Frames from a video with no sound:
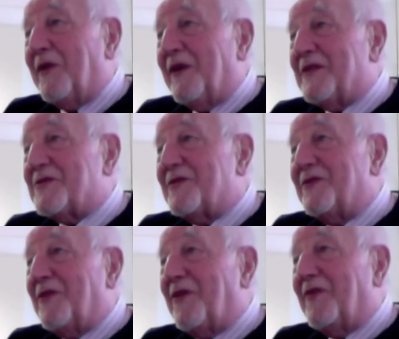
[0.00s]
it
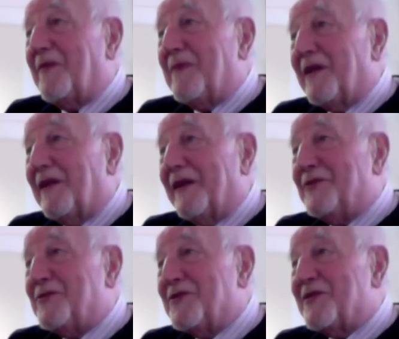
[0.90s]
isn't going to
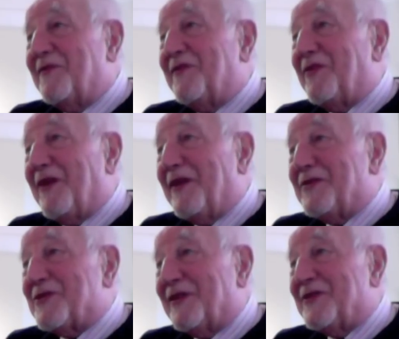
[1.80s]
be that
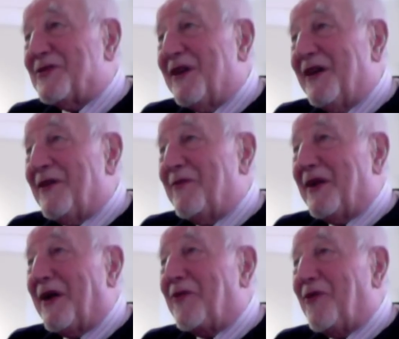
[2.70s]
different than the
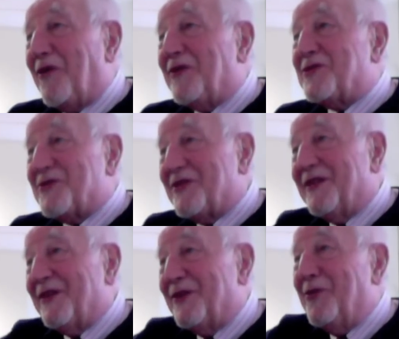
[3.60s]
way it
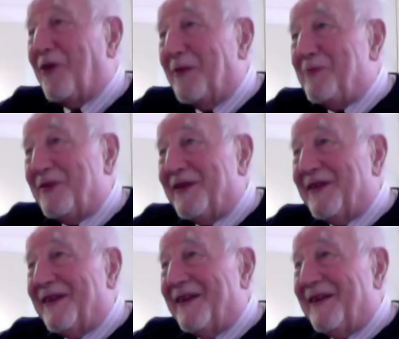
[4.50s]
was during the
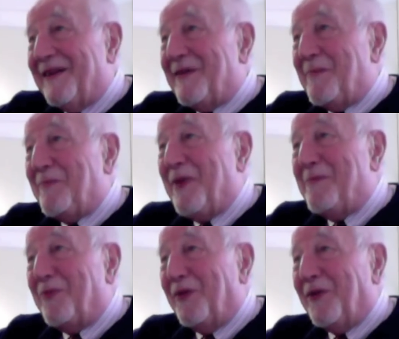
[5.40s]
Middle Ages and the
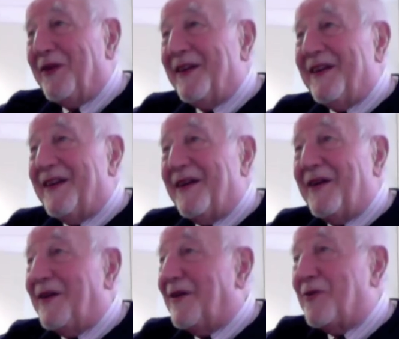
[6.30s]
Renaissance,
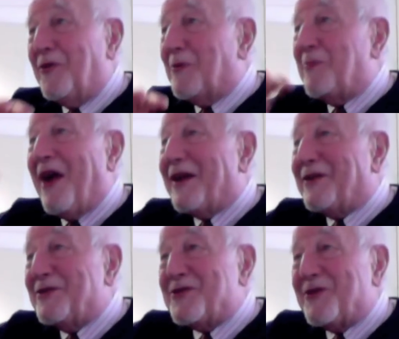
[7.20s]
when
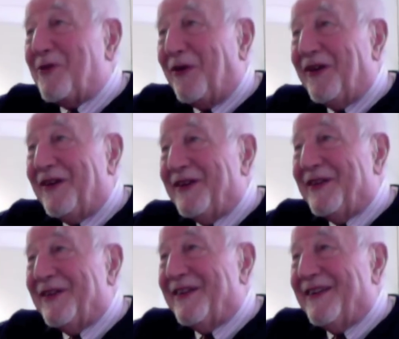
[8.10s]
across
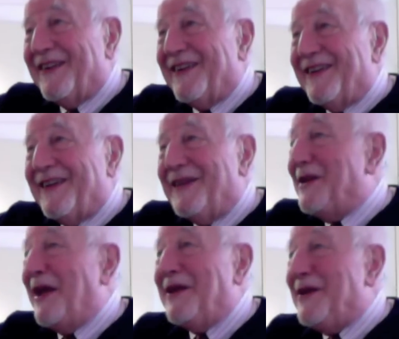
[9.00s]
Europe,
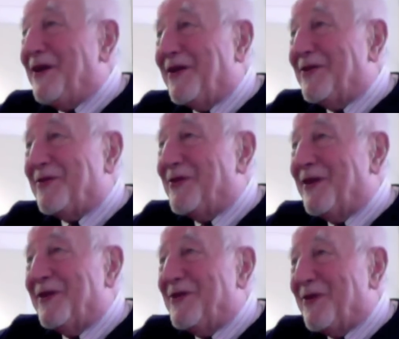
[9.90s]
people
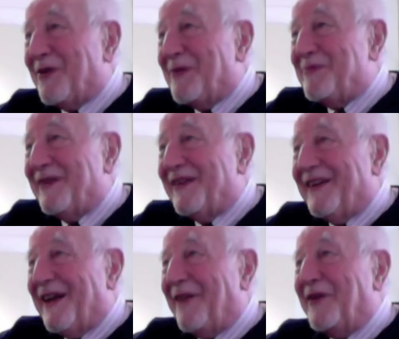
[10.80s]
could
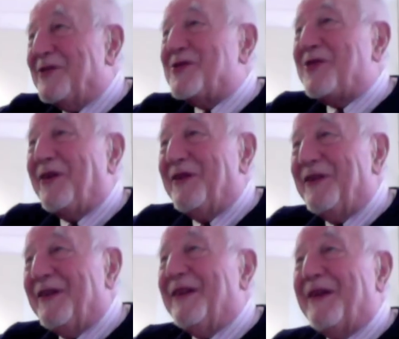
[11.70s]
practice law
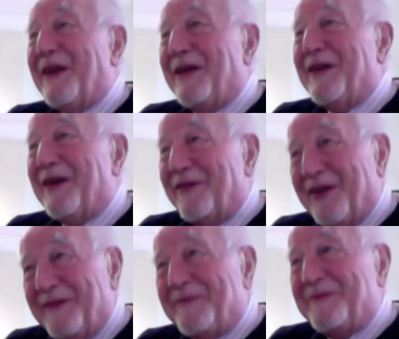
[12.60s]

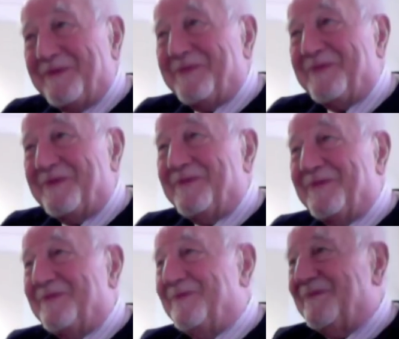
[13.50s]
in any
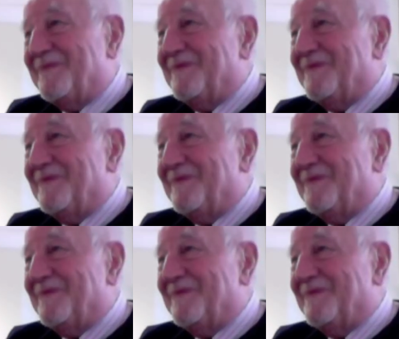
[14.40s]
country in